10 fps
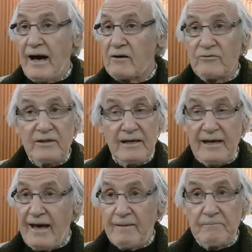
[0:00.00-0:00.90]
I don't think
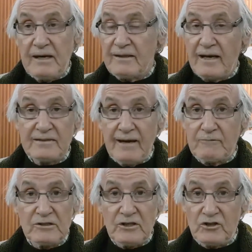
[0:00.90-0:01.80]
Ham made that same
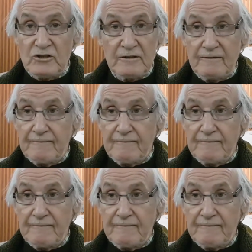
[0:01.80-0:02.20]
decision.